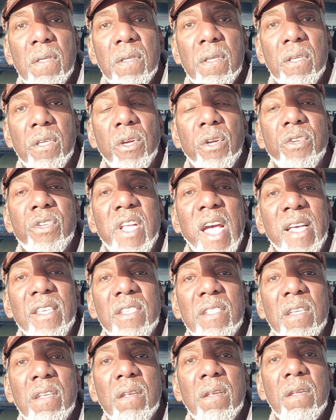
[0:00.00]
You're
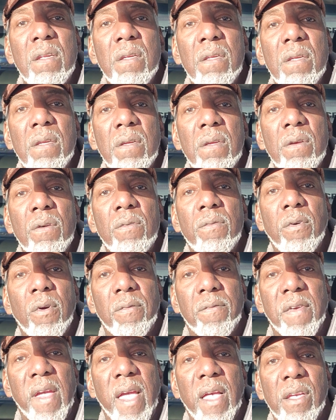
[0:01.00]
destined for
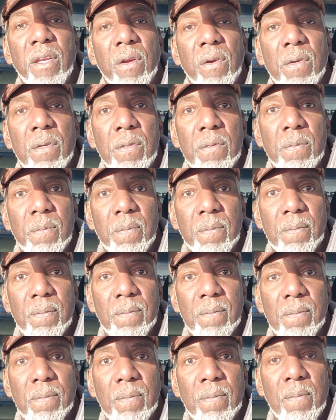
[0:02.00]
failure
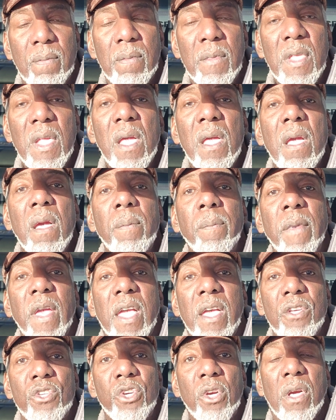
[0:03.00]

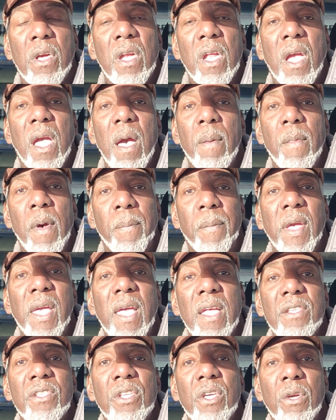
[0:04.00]
because you're going to come up
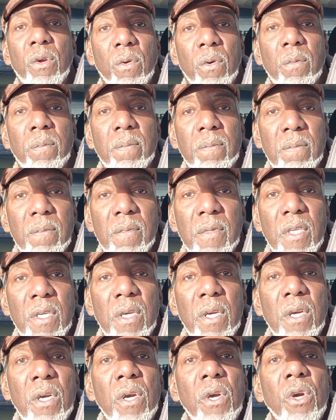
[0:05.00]
against a group
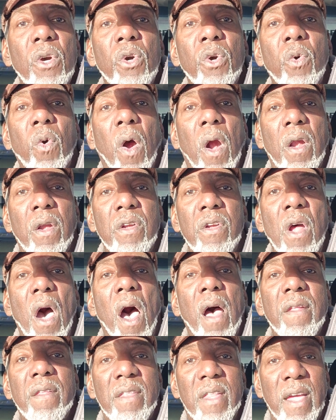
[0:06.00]
who are
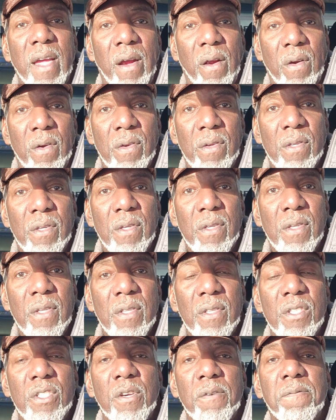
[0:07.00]
not there
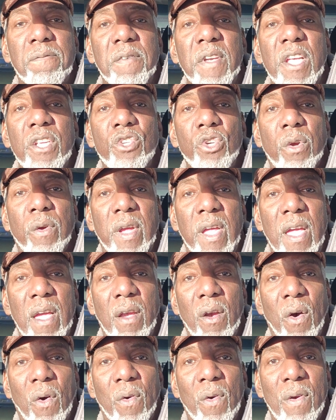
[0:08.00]
to feed your
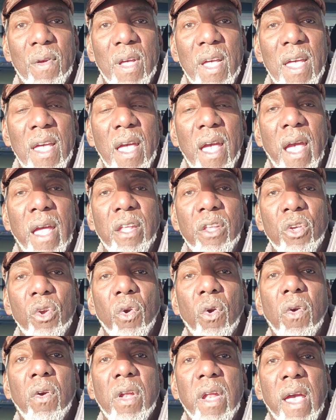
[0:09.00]
ego, and
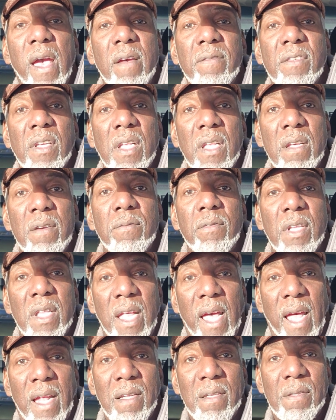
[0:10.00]
you're going to have to live with
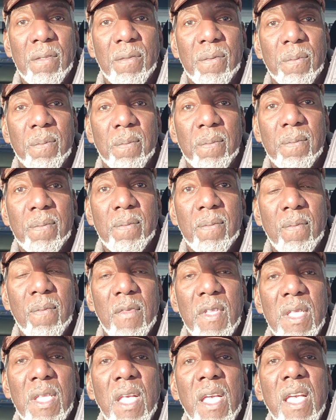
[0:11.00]
that.
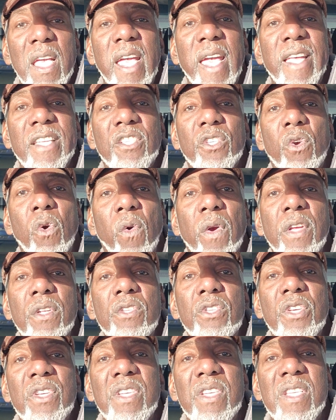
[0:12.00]
It's going
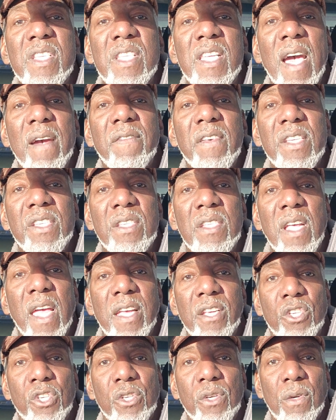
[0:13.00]
to
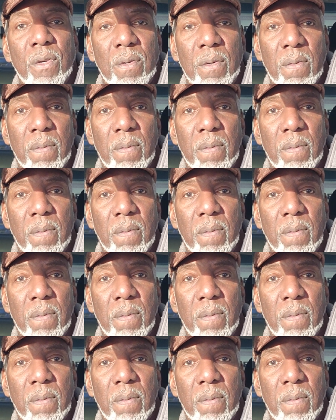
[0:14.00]
devastate you.